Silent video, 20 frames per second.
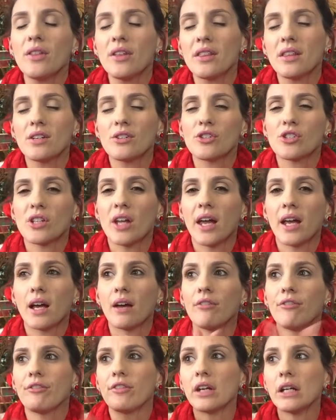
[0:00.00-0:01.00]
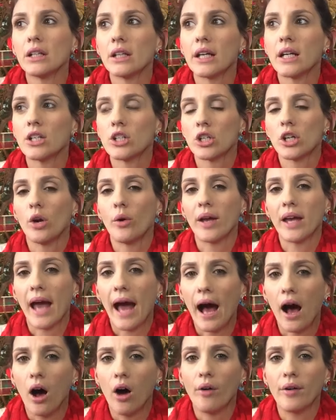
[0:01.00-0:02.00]
that there's like a feeling to going
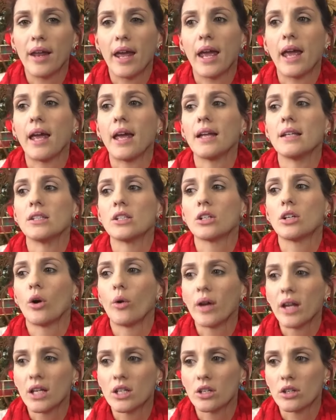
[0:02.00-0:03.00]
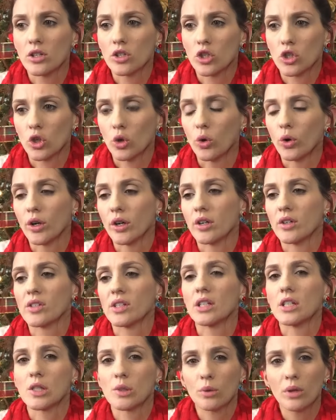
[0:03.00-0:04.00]
out and going into the
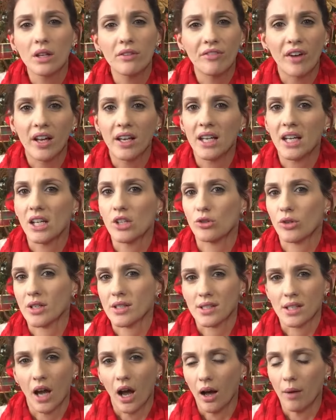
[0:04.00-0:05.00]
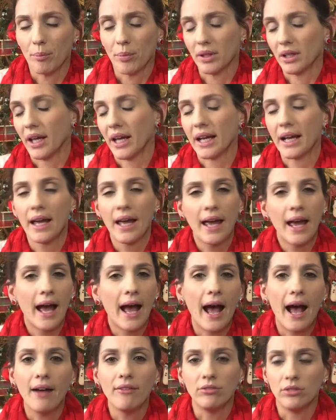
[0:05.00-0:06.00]
stores, and it's really fun to get dressed up and like
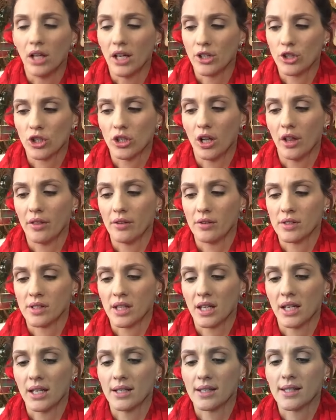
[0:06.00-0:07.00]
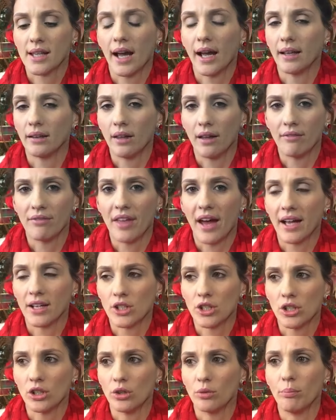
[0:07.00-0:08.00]
have lunch and all those things. I love
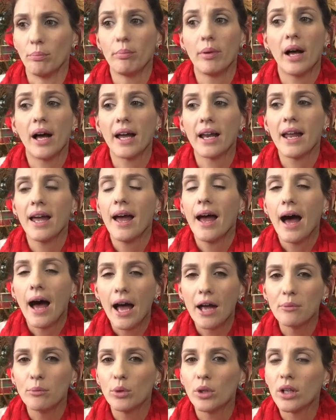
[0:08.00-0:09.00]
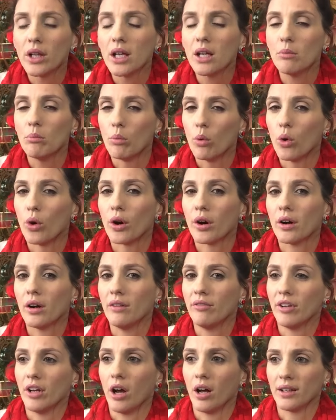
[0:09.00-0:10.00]
that too, but I'm really more
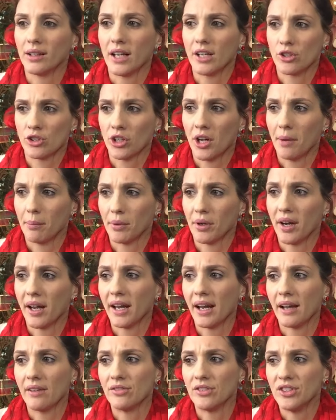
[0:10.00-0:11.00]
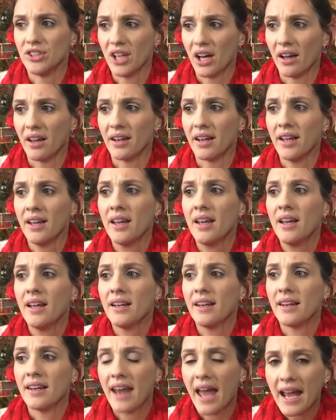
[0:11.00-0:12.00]
of an online shopper, and I've done
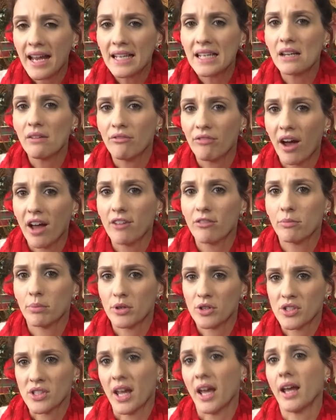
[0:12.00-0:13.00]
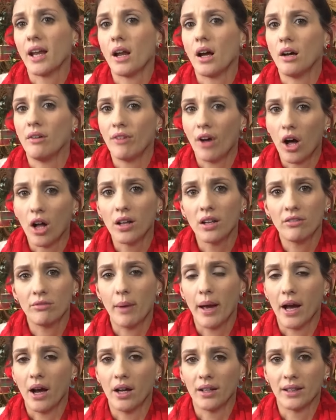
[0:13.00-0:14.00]
95% of all
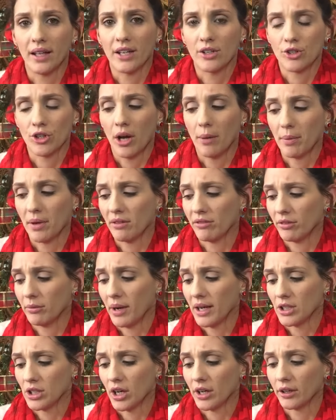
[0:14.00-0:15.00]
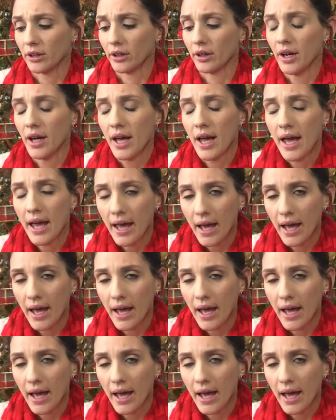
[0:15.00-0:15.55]
of my online shopping for my daughter